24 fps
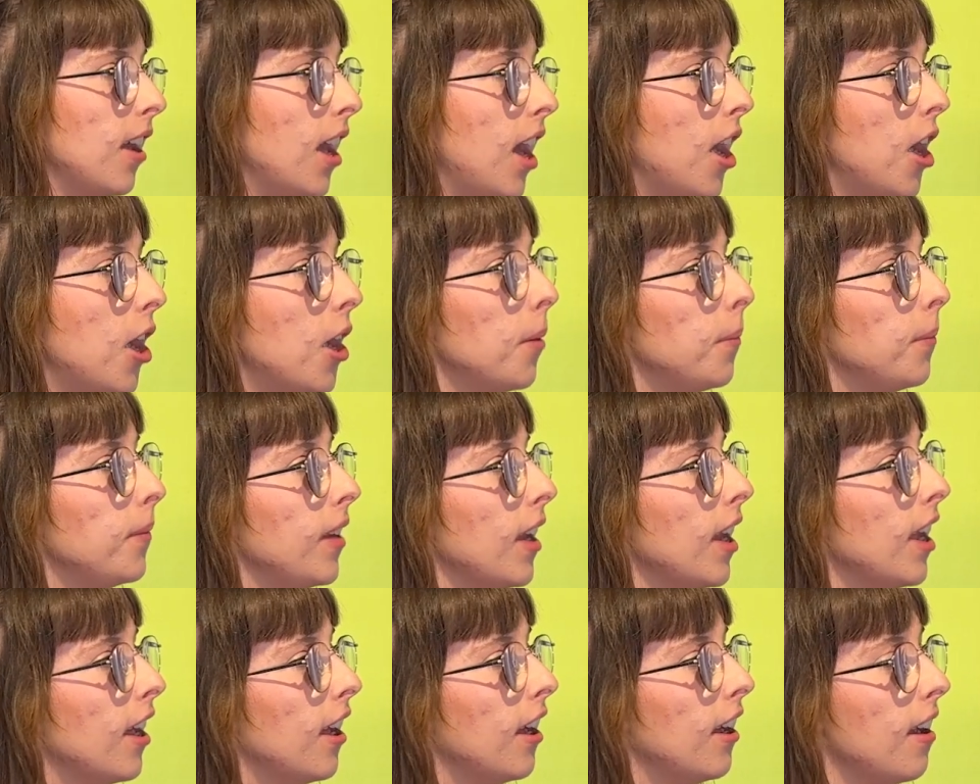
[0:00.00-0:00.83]

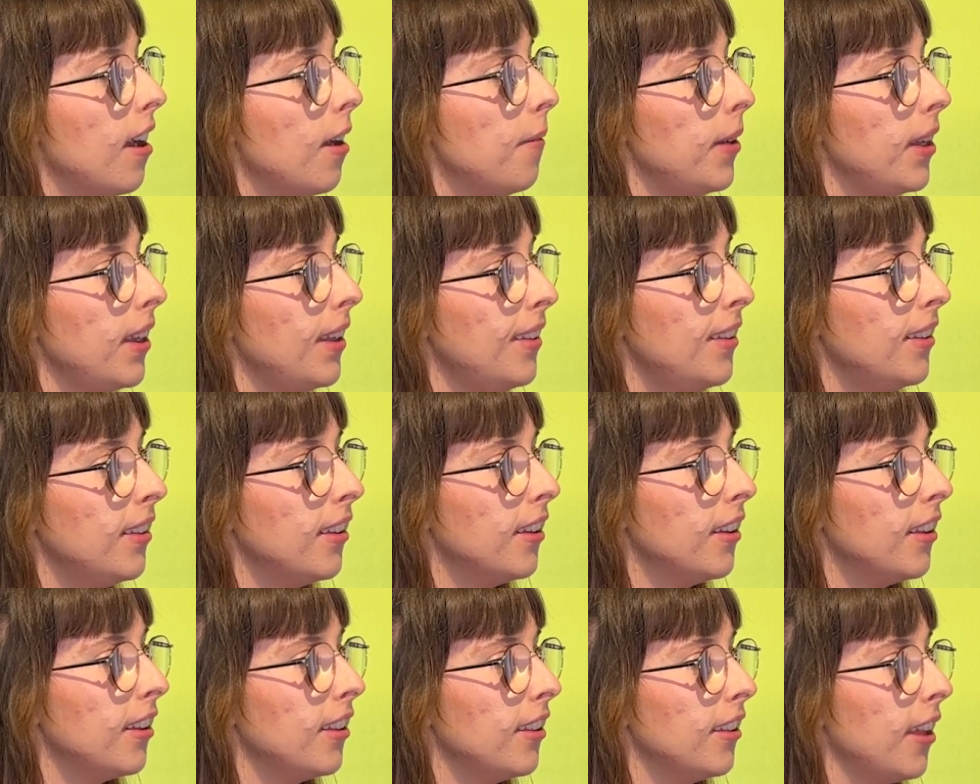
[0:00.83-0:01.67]
I mean,
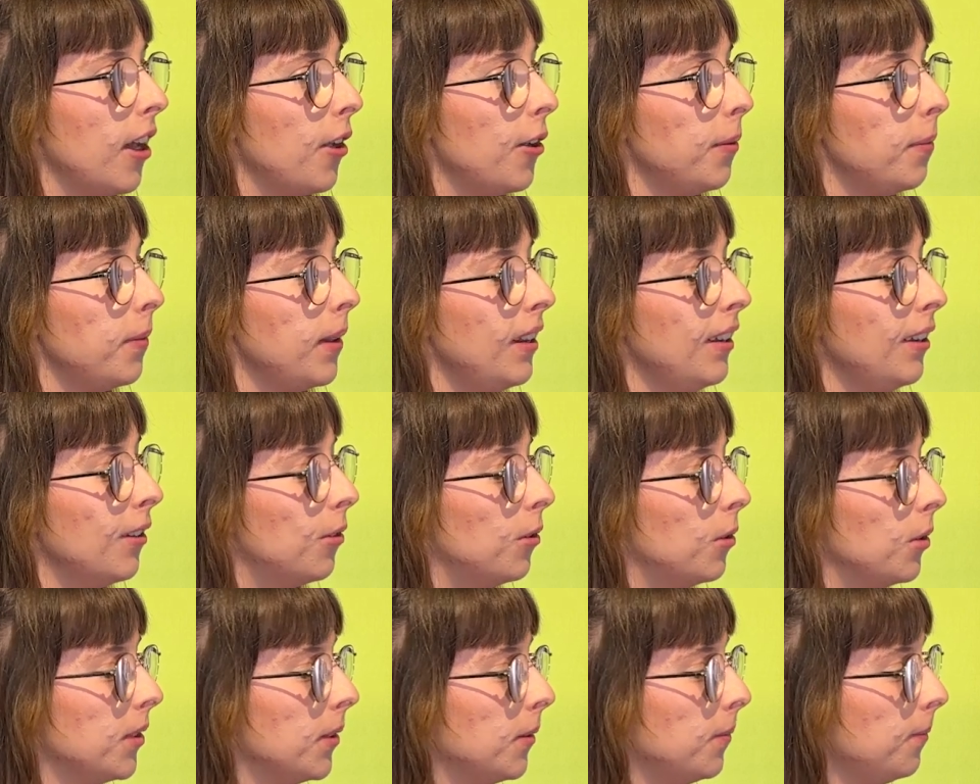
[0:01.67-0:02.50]
that would be
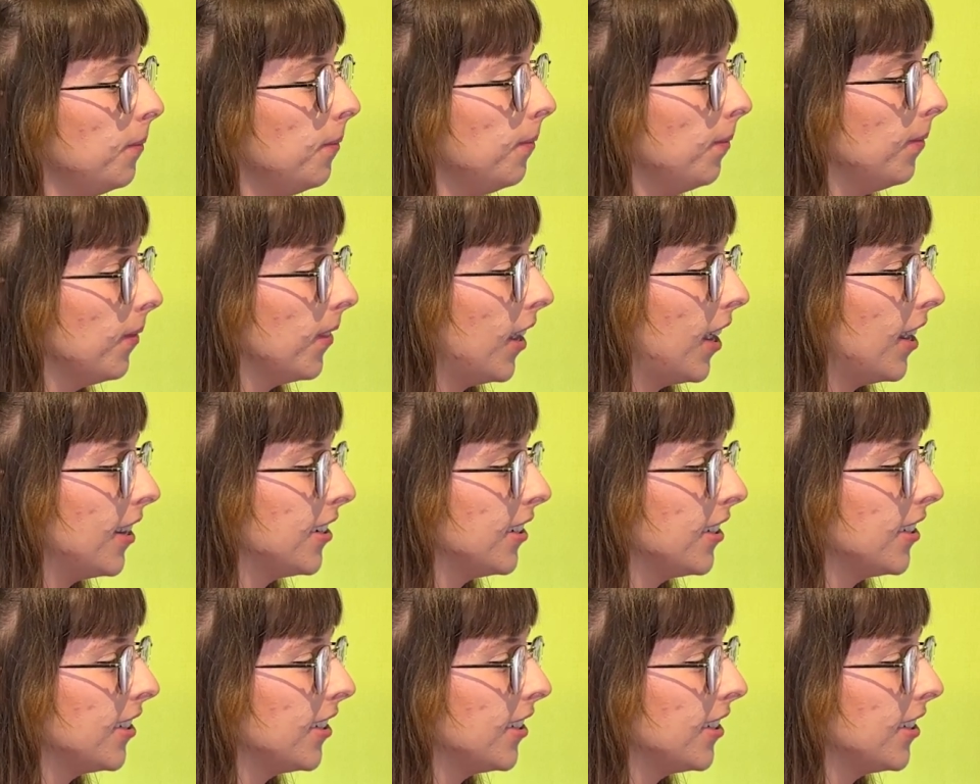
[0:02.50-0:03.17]
awesome. I